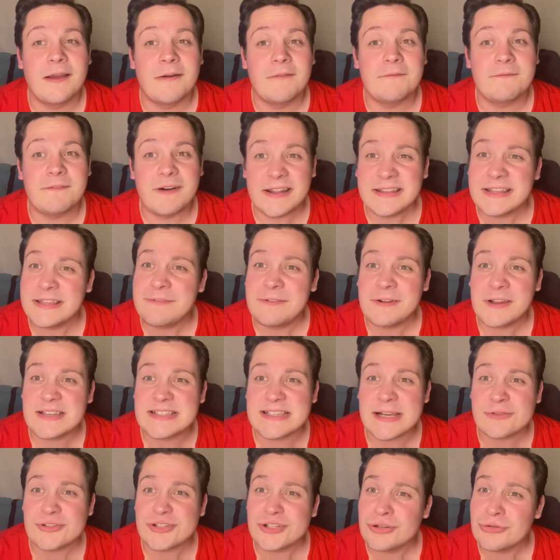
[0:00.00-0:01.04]
finally figures
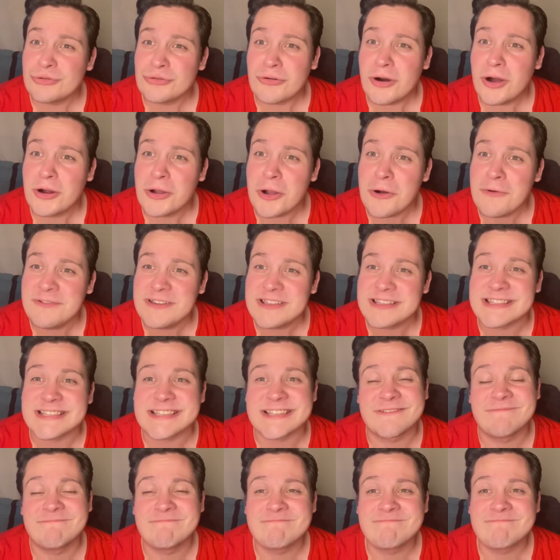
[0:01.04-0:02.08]
out to do the
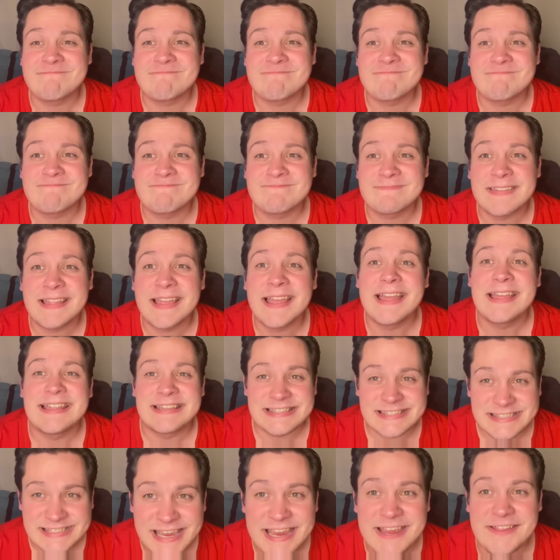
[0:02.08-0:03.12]
Rongovians.
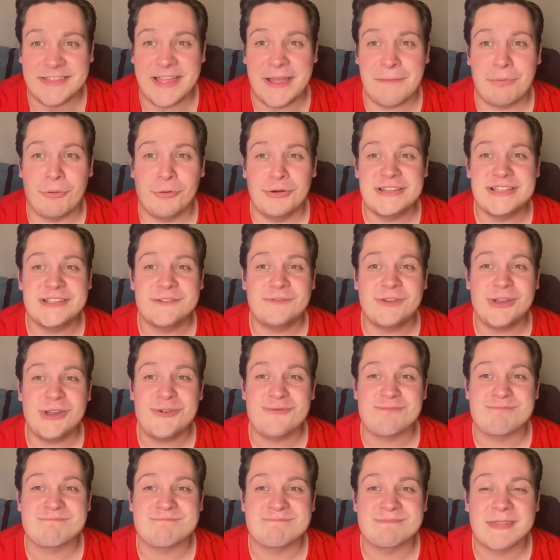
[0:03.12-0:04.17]
Take their points of
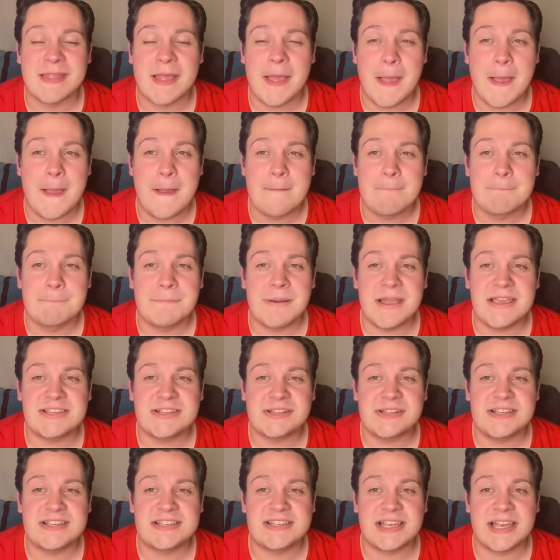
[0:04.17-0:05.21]
view.
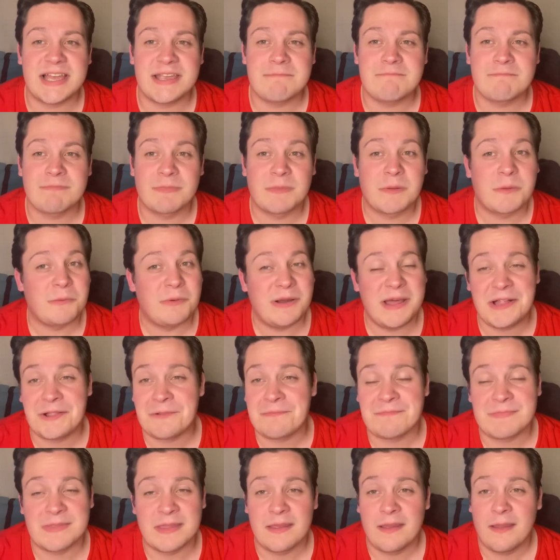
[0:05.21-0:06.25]
Basically say,
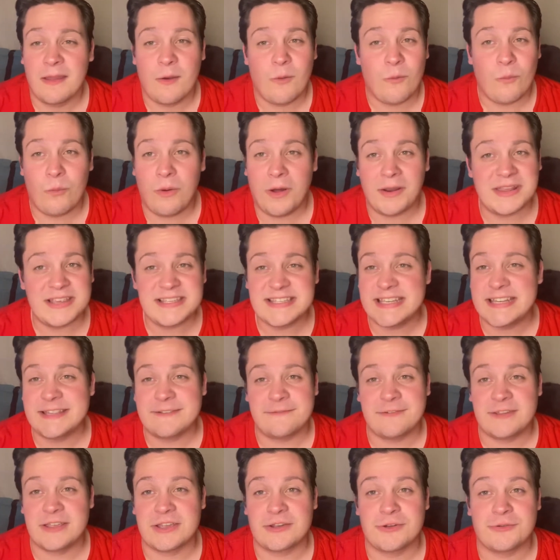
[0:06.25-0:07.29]
well, what is in it
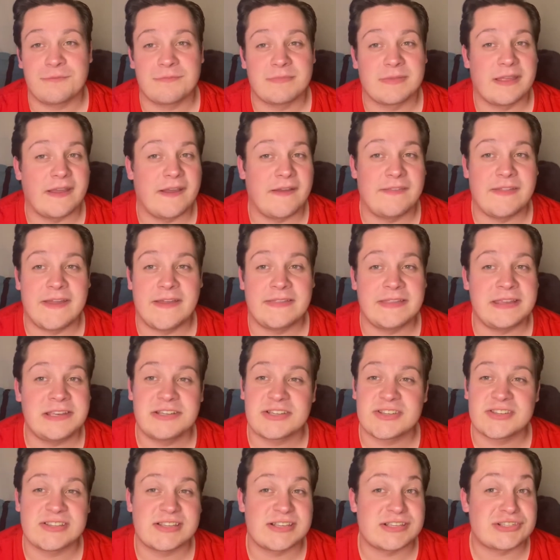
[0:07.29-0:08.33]
for you? And then he
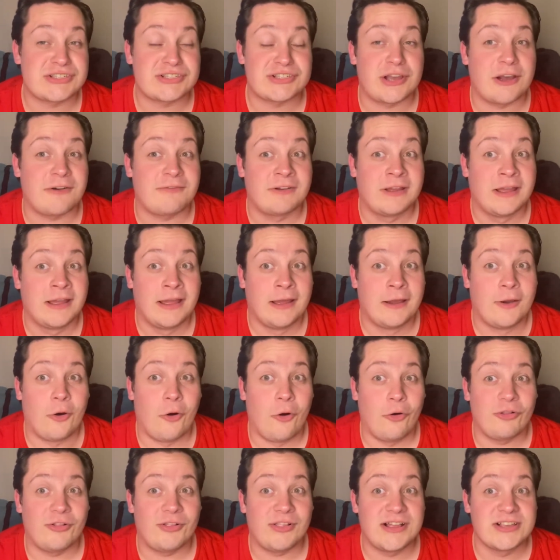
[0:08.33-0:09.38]
just lists off
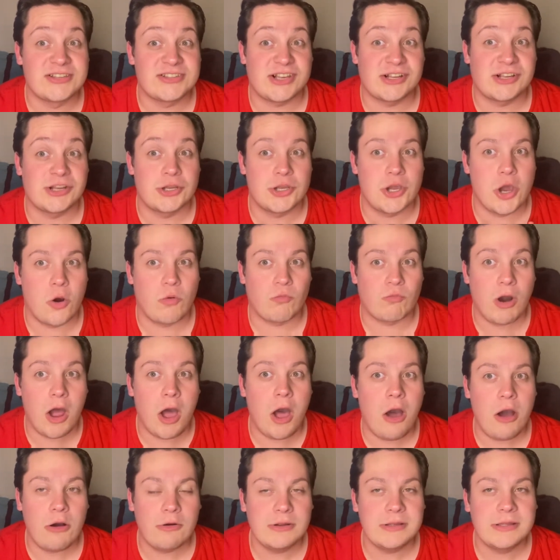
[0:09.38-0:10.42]
all the things that could go
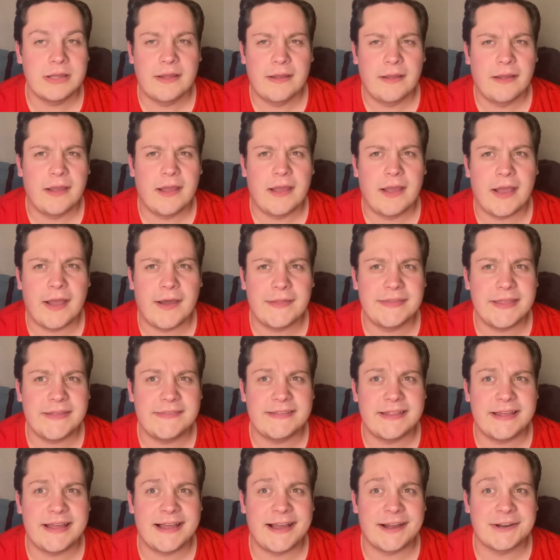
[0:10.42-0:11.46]
wrong, and then
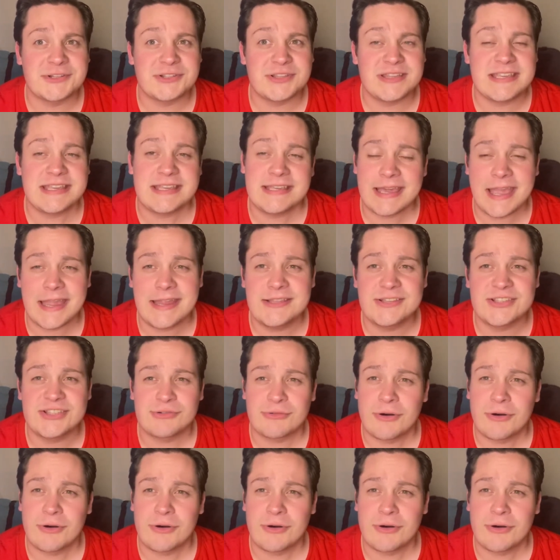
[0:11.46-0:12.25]
that actually gains the